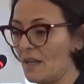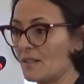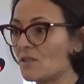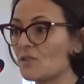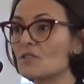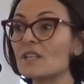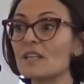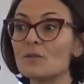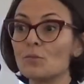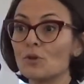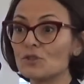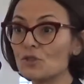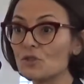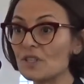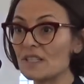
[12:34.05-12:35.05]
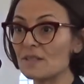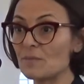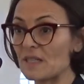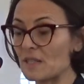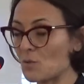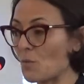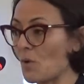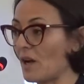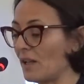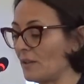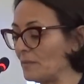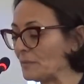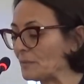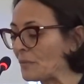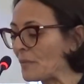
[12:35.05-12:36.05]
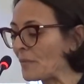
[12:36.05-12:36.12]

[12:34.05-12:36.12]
Sustainable tourism as well.